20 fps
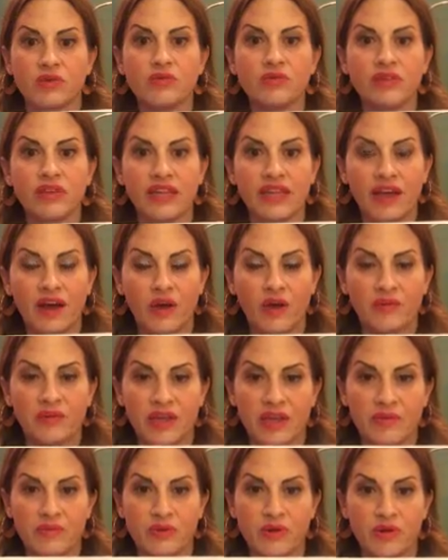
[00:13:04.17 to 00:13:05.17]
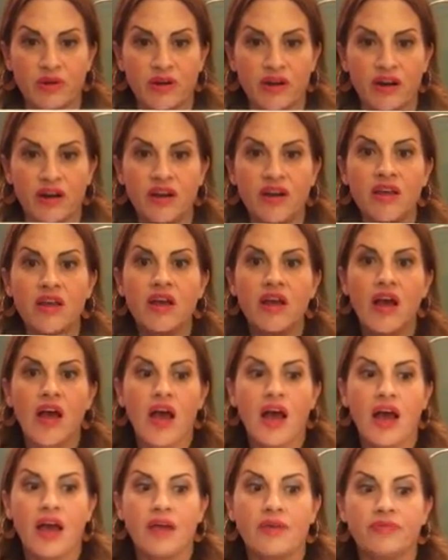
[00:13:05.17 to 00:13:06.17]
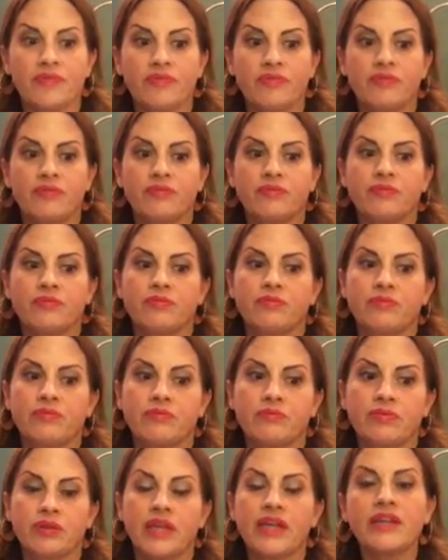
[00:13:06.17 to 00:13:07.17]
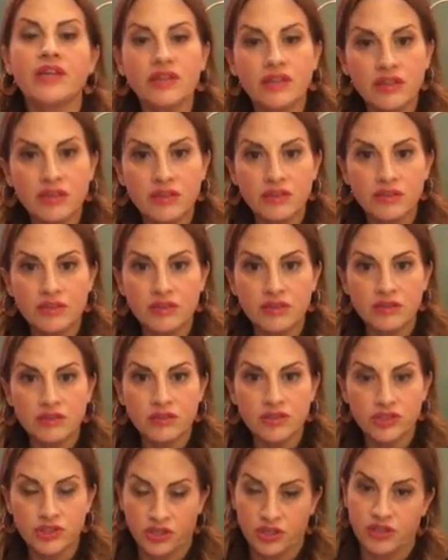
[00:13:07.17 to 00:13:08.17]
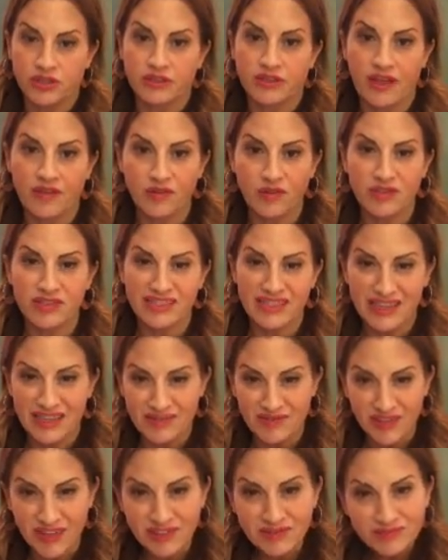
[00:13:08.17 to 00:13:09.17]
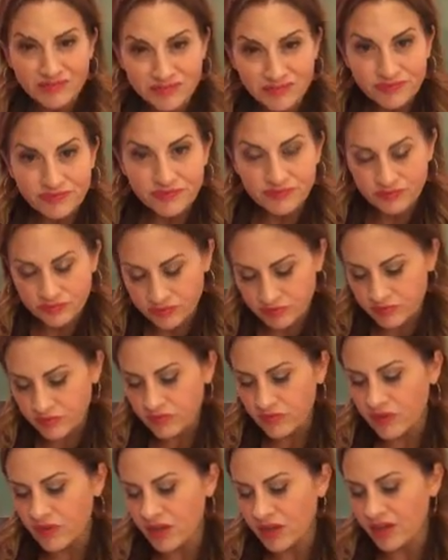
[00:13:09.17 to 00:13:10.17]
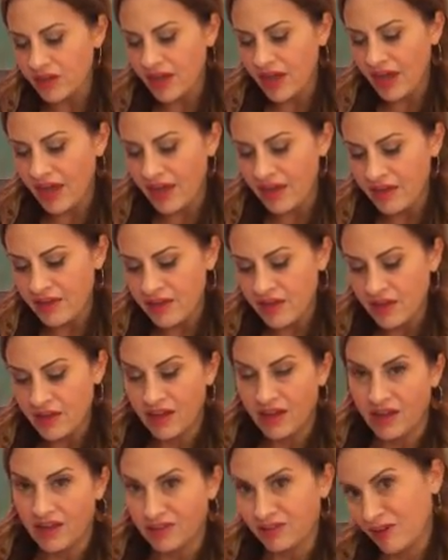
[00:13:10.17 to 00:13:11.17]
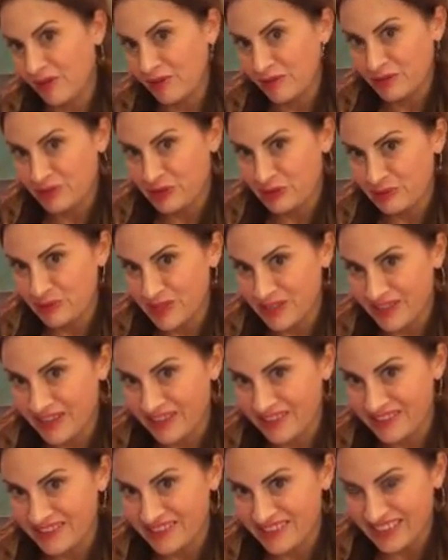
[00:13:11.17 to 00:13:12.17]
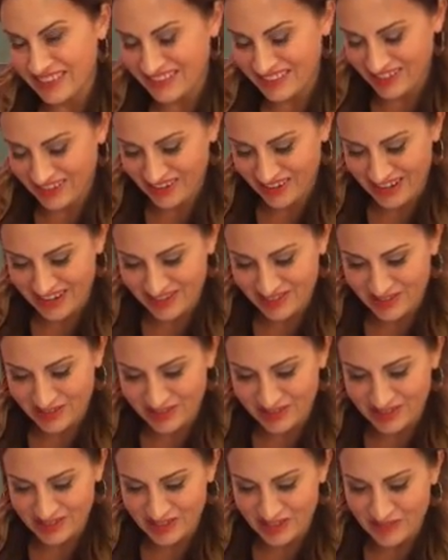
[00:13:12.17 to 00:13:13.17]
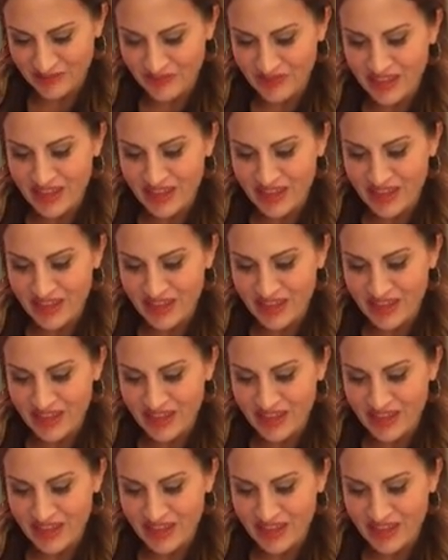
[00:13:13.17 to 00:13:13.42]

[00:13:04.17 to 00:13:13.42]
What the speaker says: will really help keep your blood sugar levels even. Okay, along with Trim Sticks, that's a great tool too.